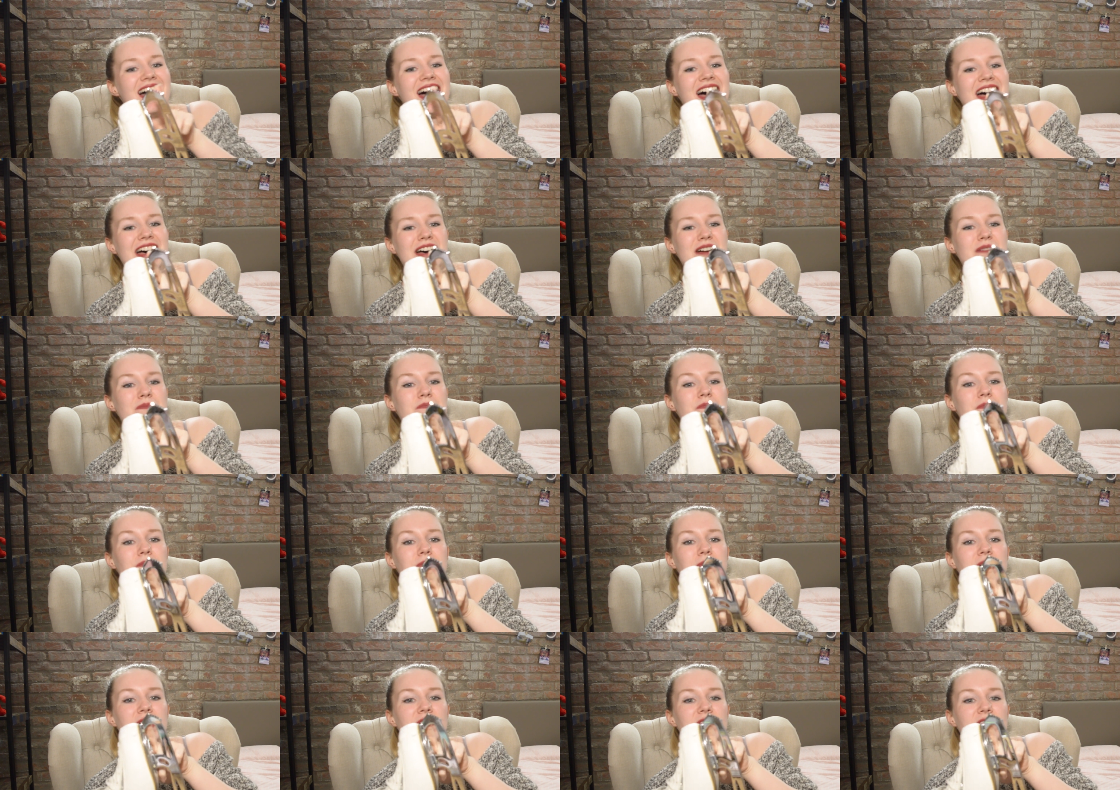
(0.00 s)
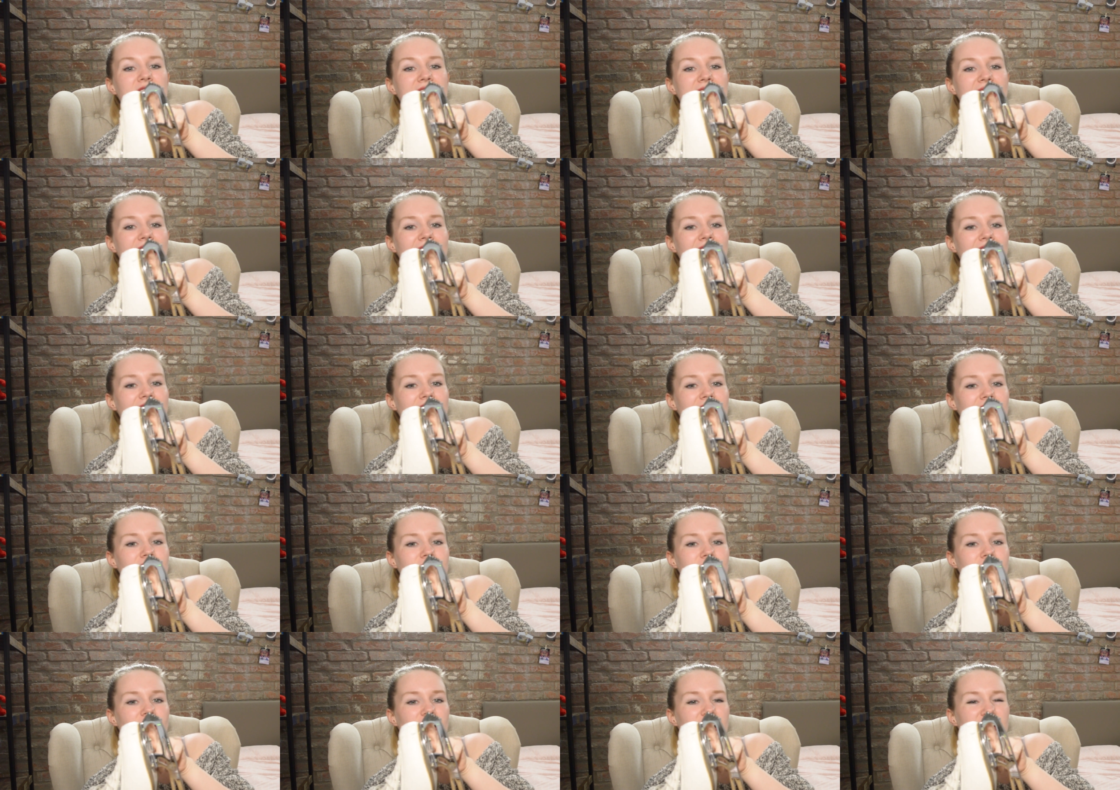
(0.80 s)
But they
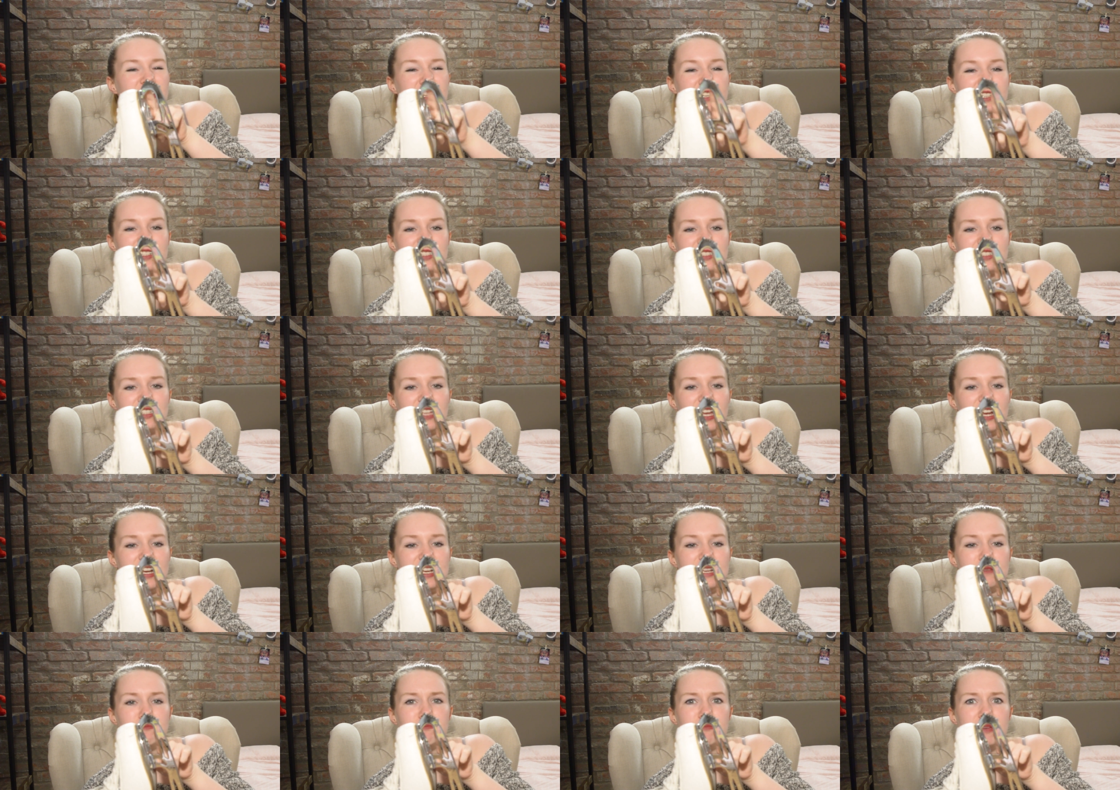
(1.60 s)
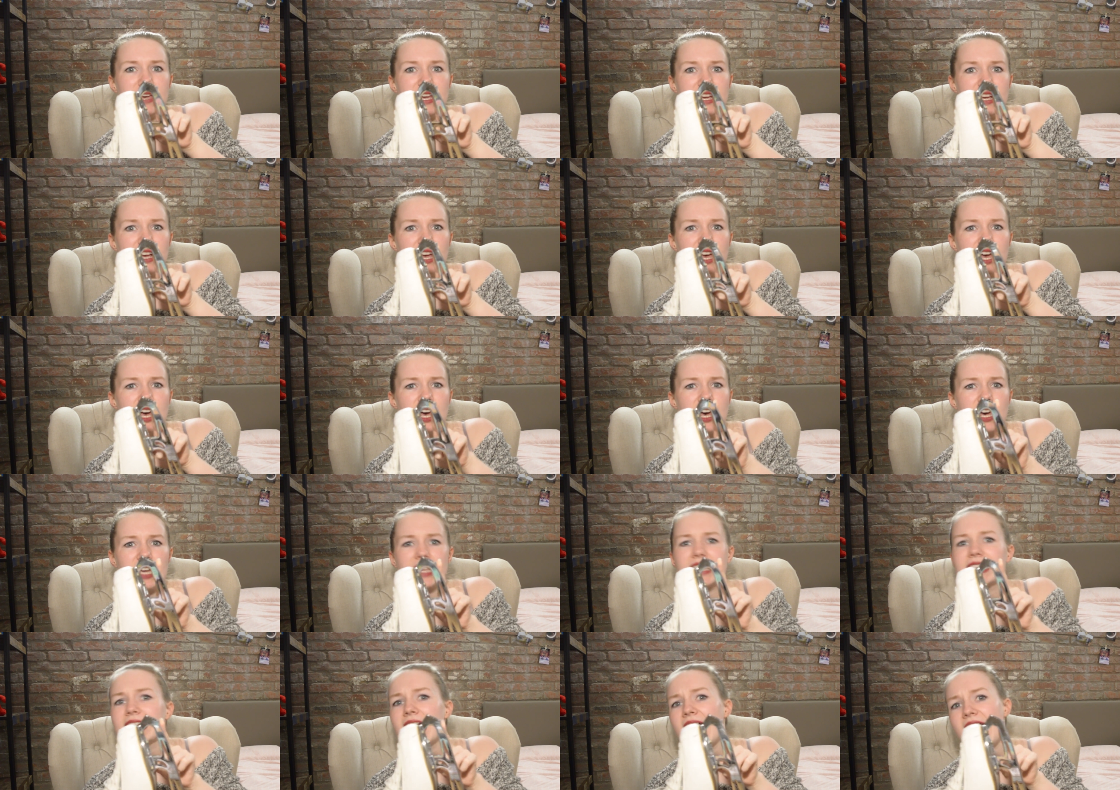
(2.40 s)
have, I think, slightly
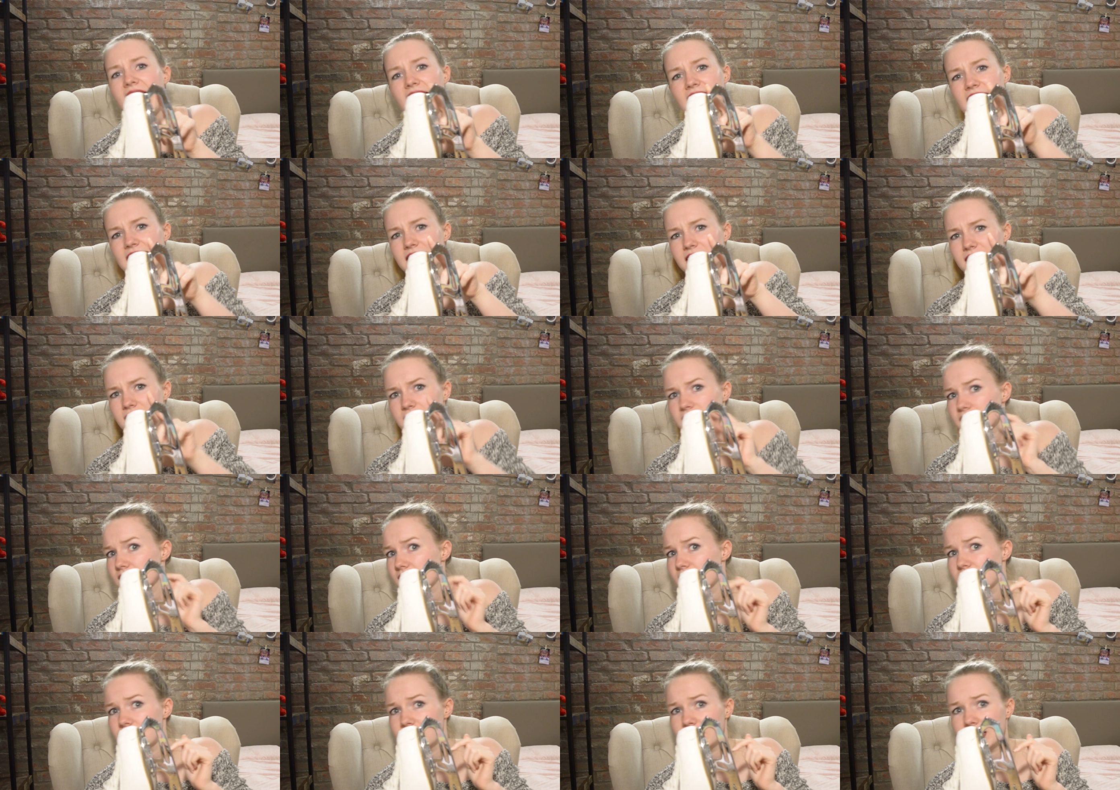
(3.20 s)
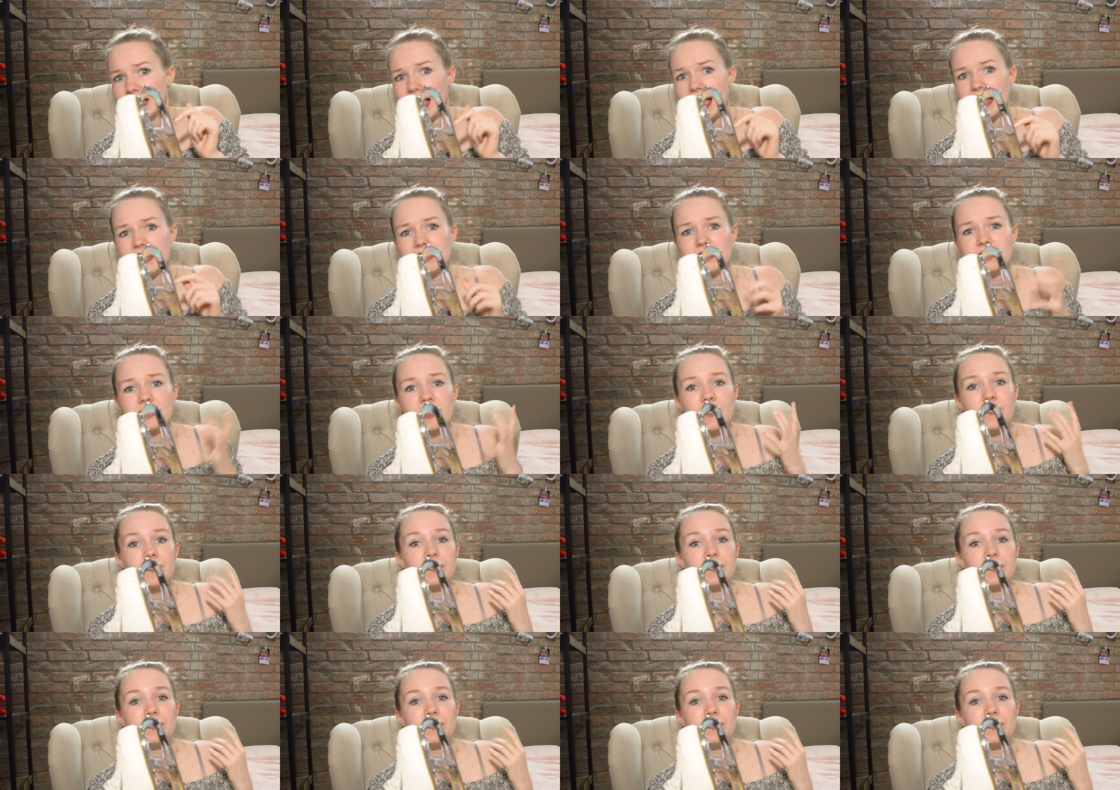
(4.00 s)
bigger Ks at the end,